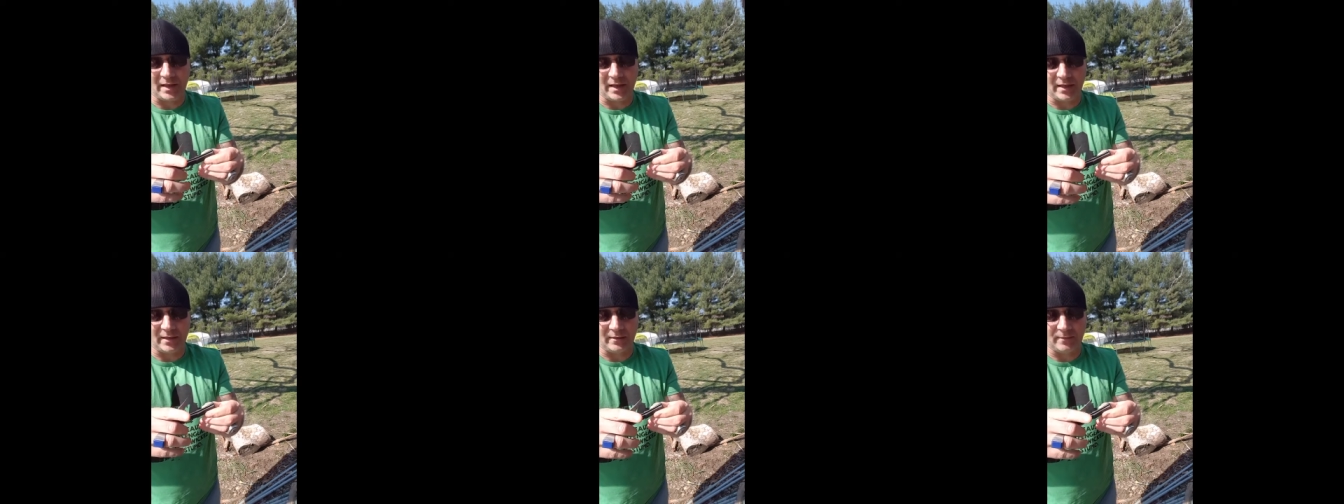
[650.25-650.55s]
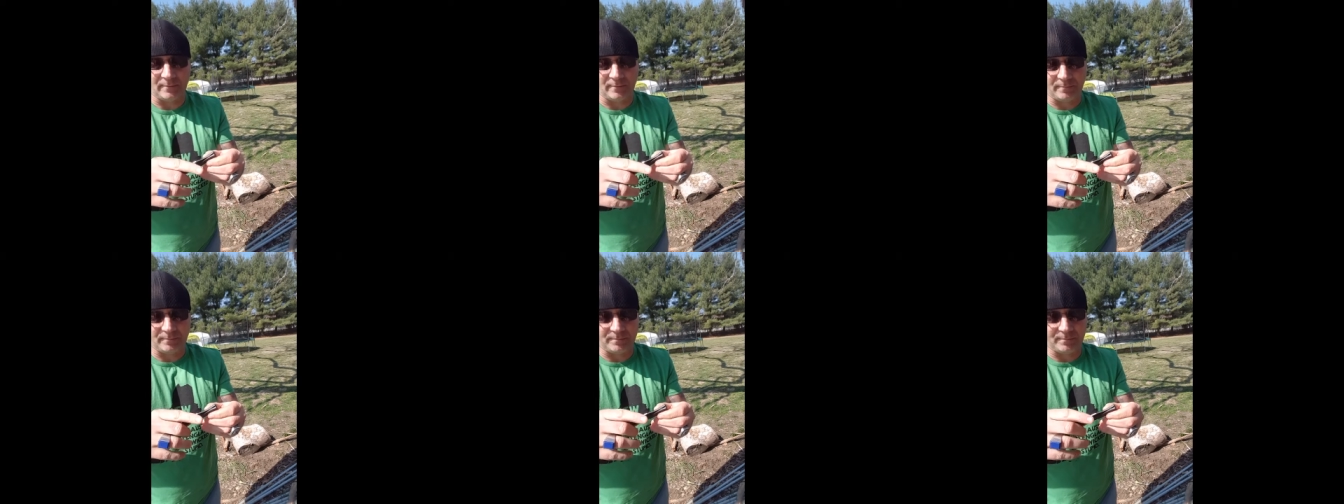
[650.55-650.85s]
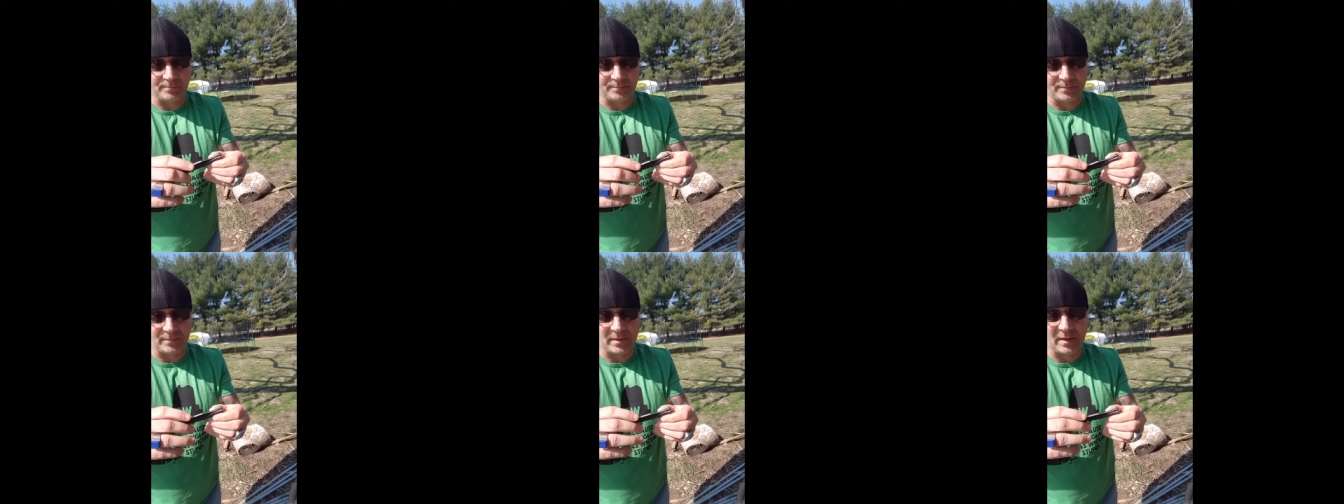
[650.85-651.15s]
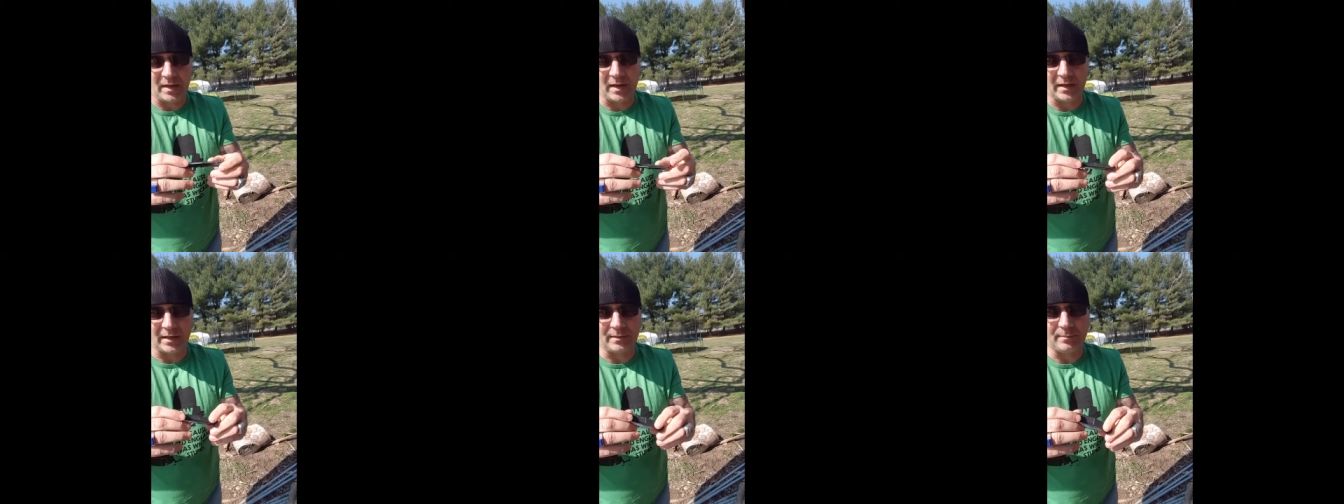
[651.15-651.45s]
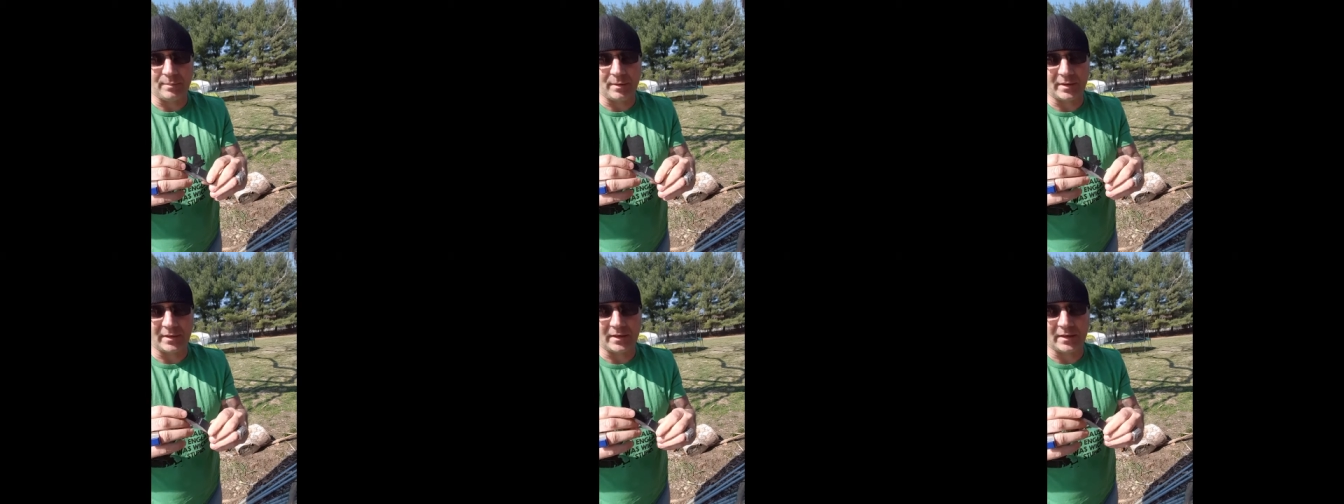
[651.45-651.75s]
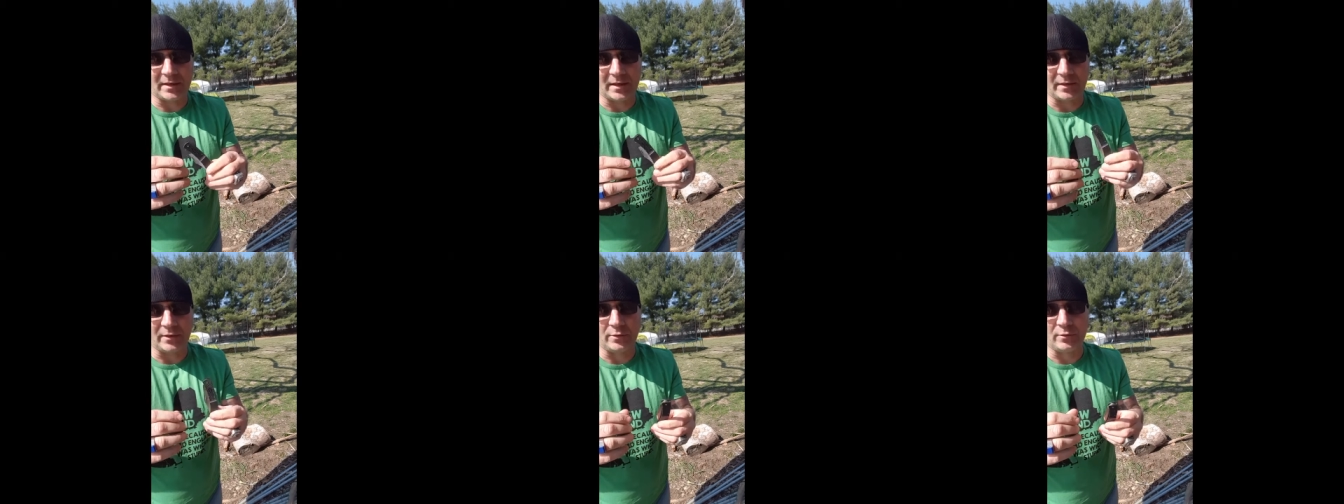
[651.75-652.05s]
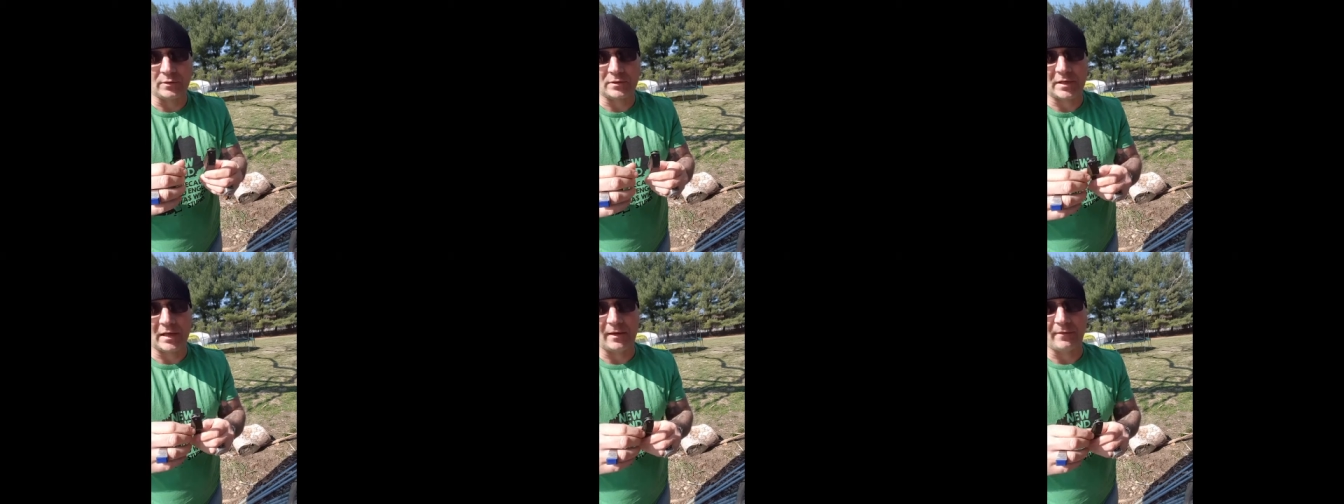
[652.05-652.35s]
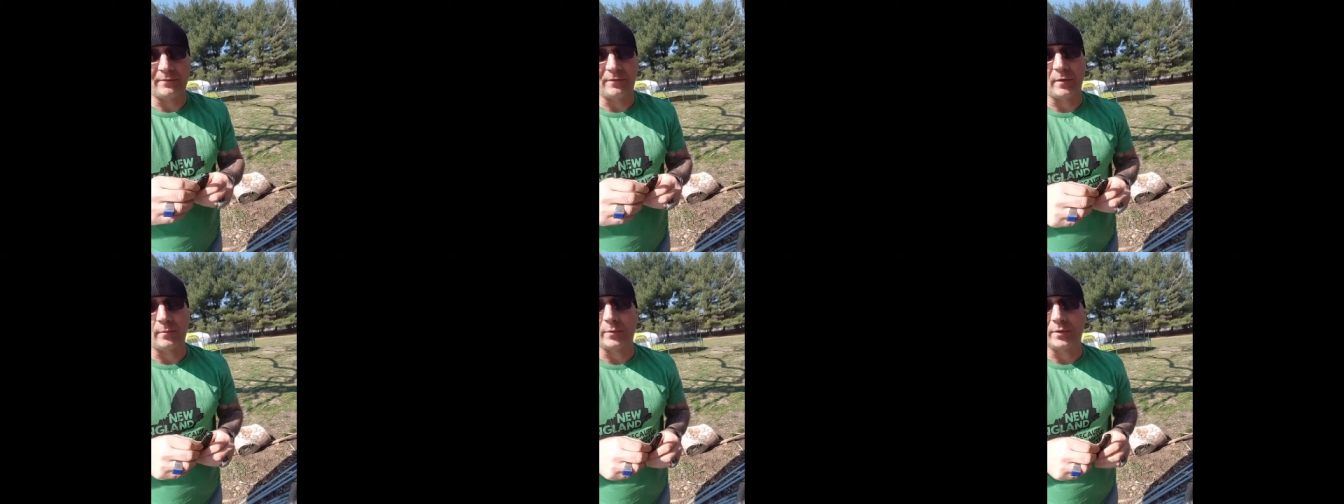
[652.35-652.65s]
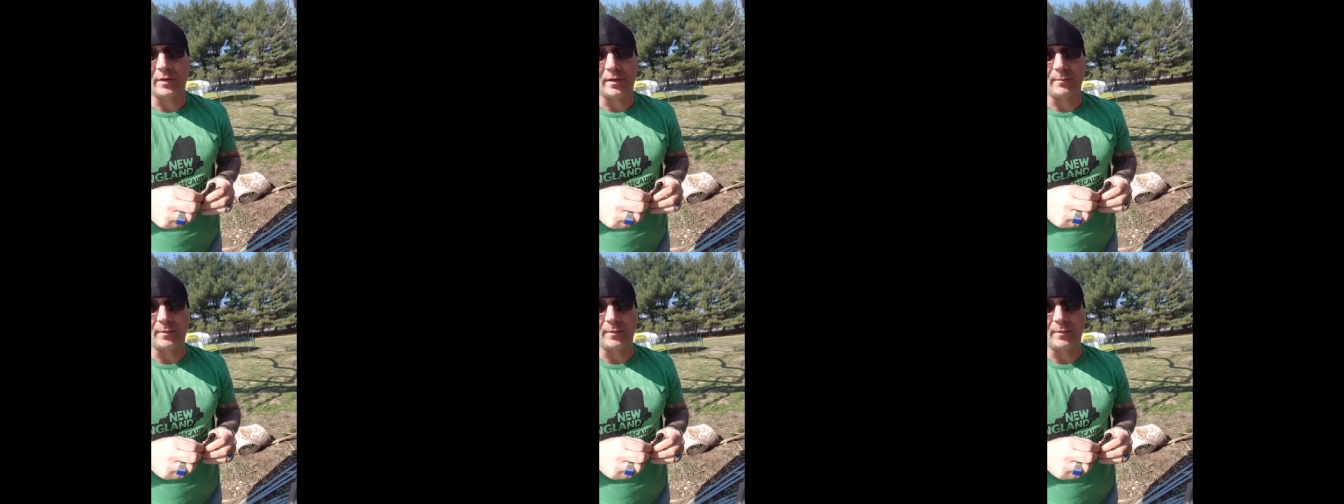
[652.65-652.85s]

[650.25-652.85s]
that anybody can use to have fun with.